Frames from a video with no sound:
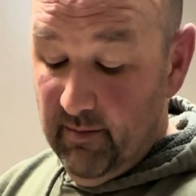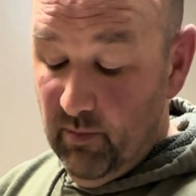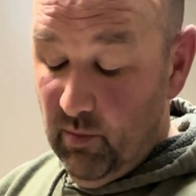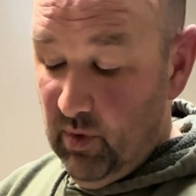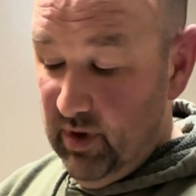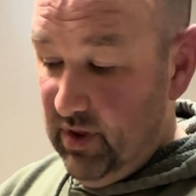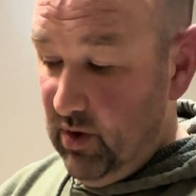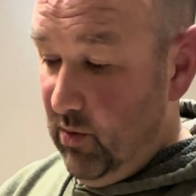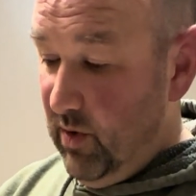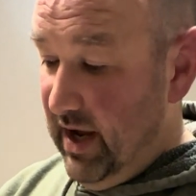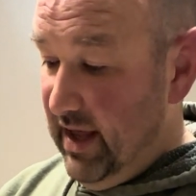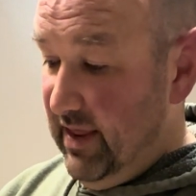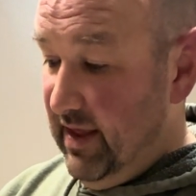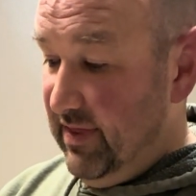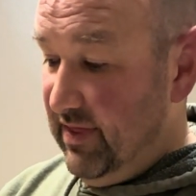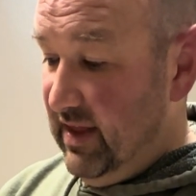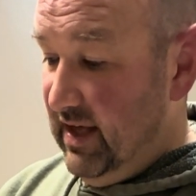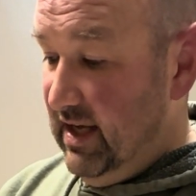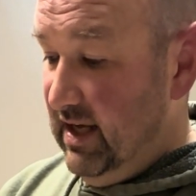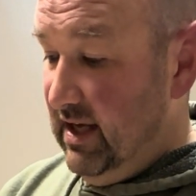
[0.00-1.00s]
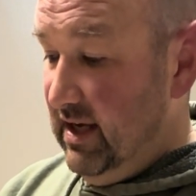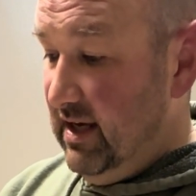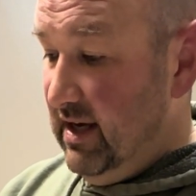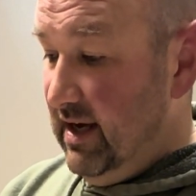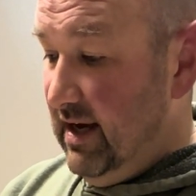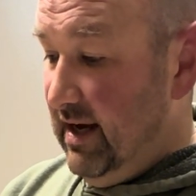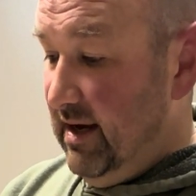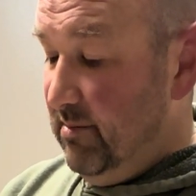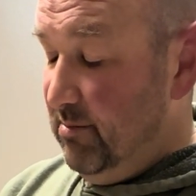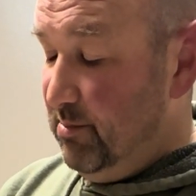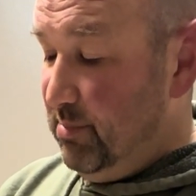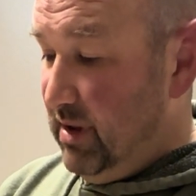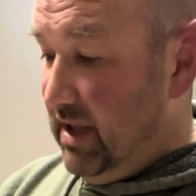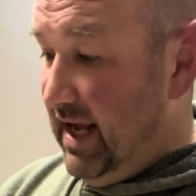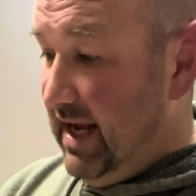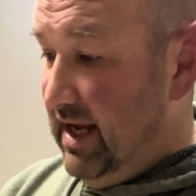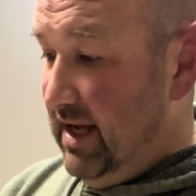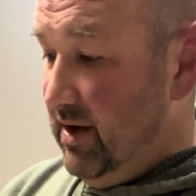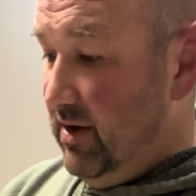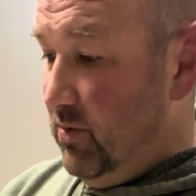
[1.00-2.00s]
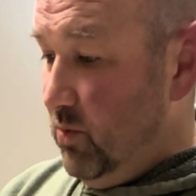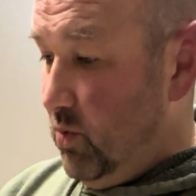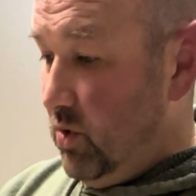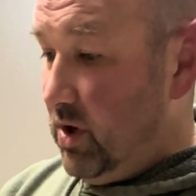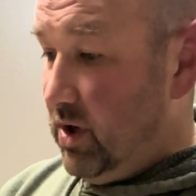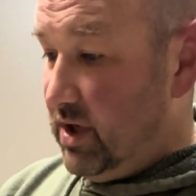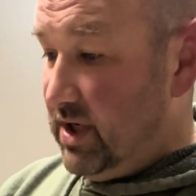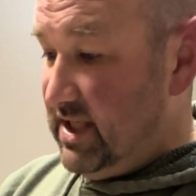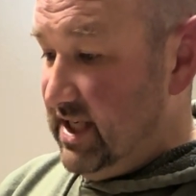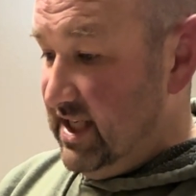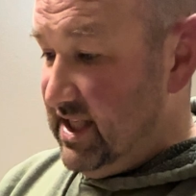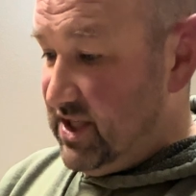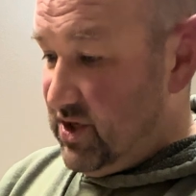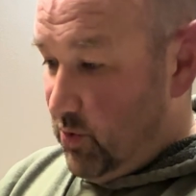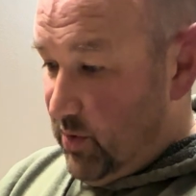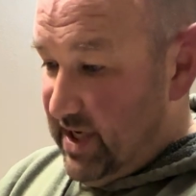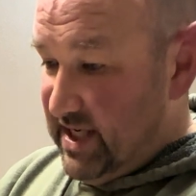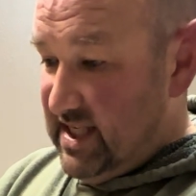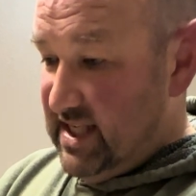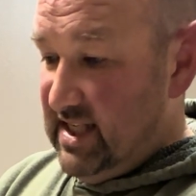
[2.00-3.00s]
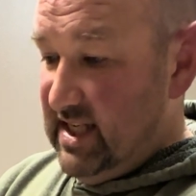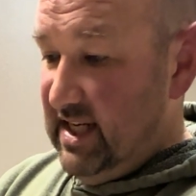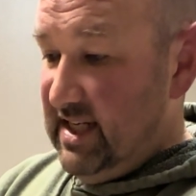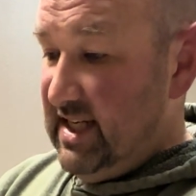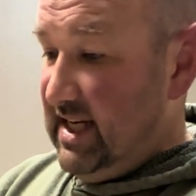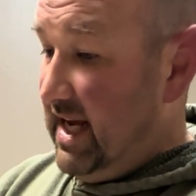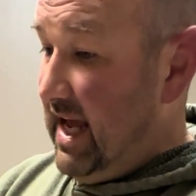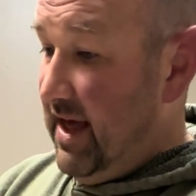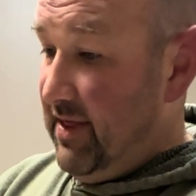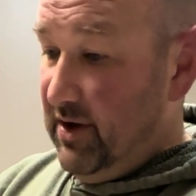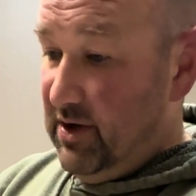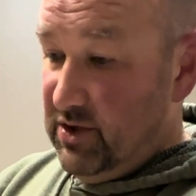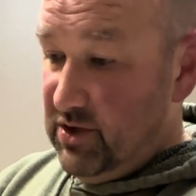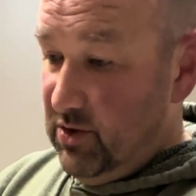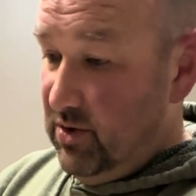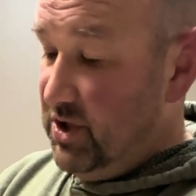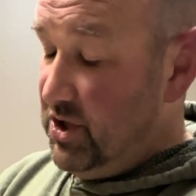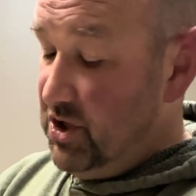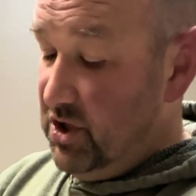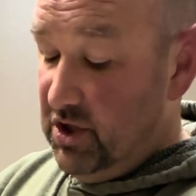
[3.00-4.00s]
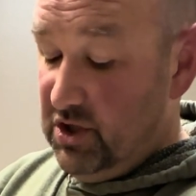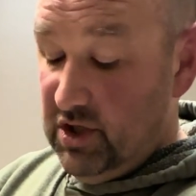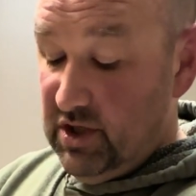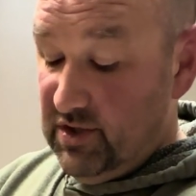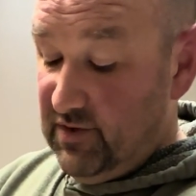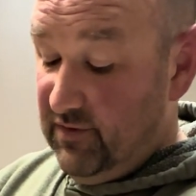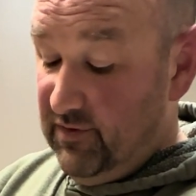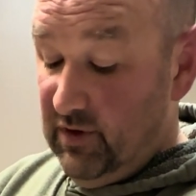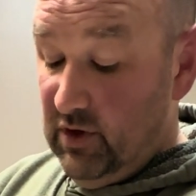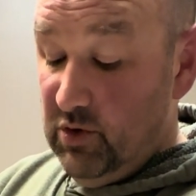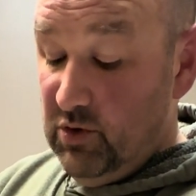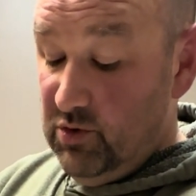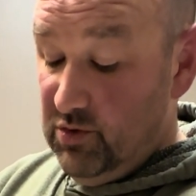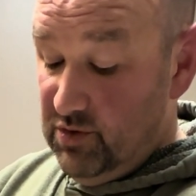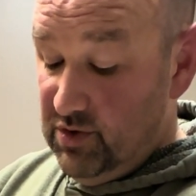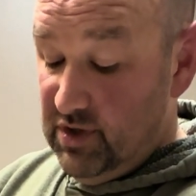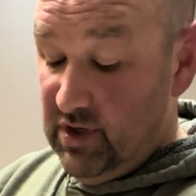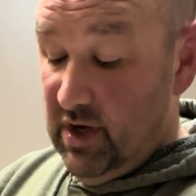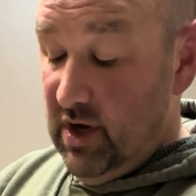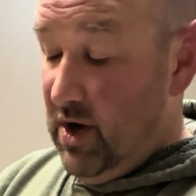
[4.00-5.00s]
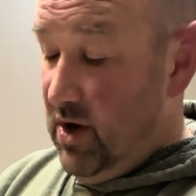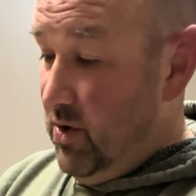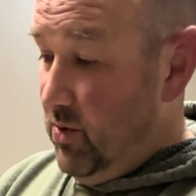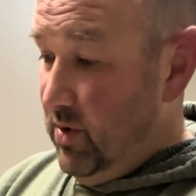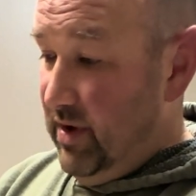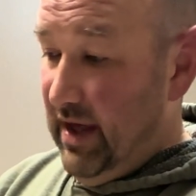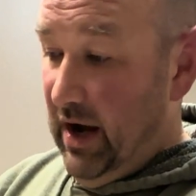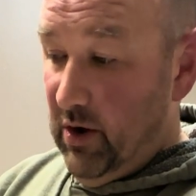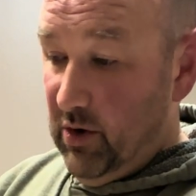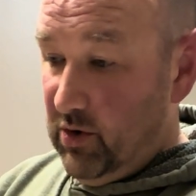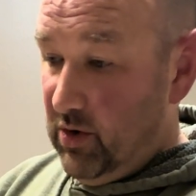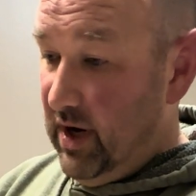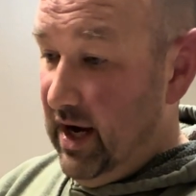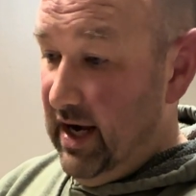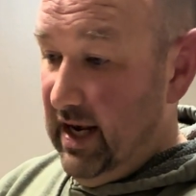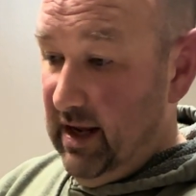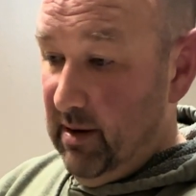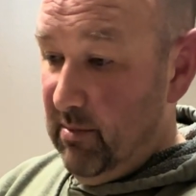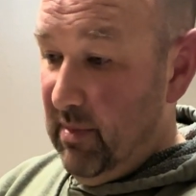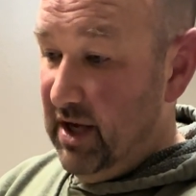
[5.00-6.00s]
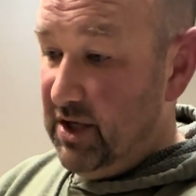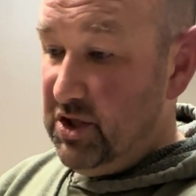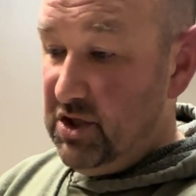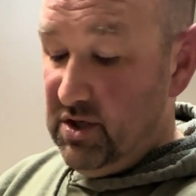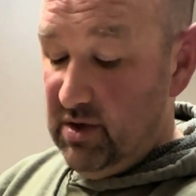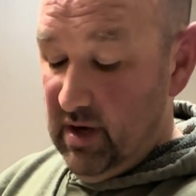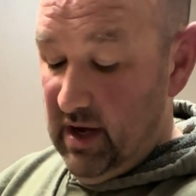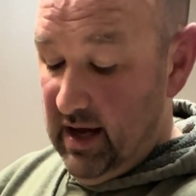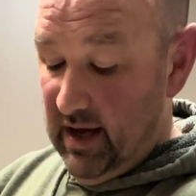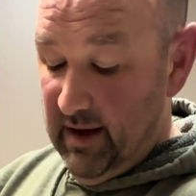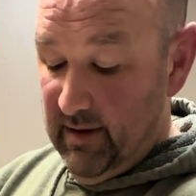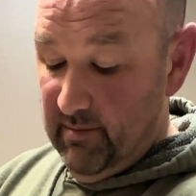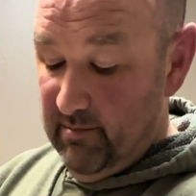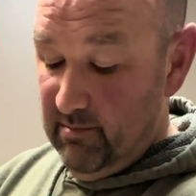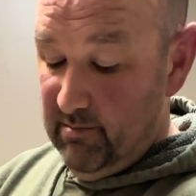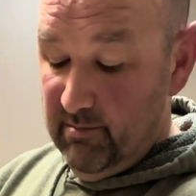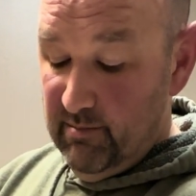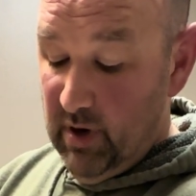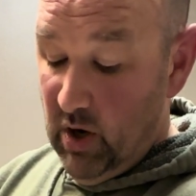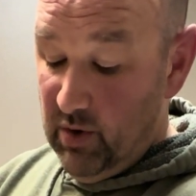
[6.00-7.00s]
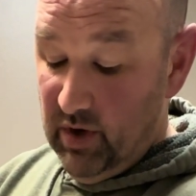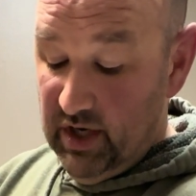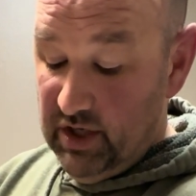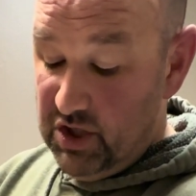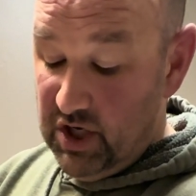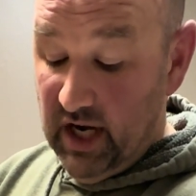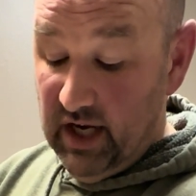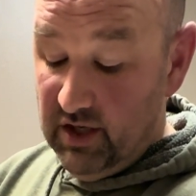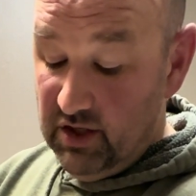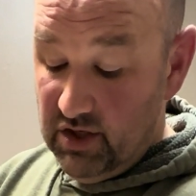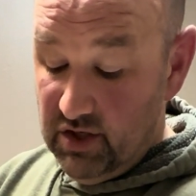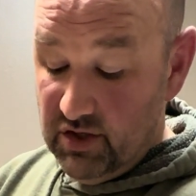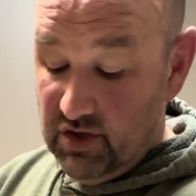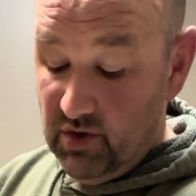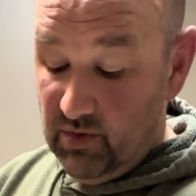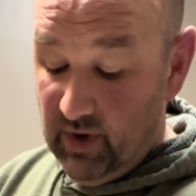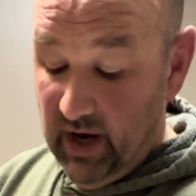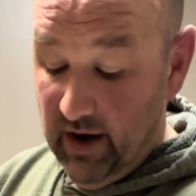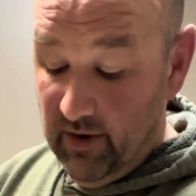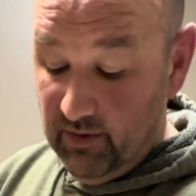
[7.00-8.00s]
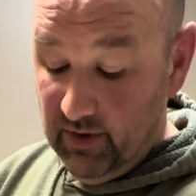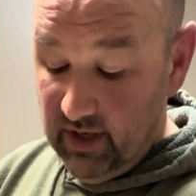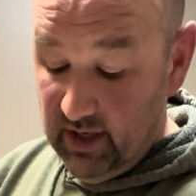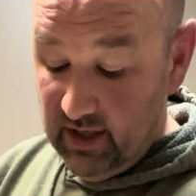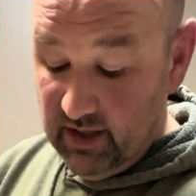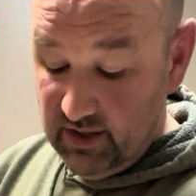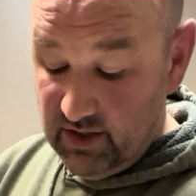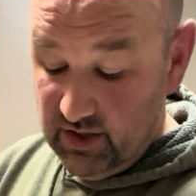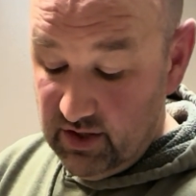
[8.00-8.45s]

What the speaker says: With the way that the plate works, it squeezes it together, so it should just fuse without creating much bony changes around it.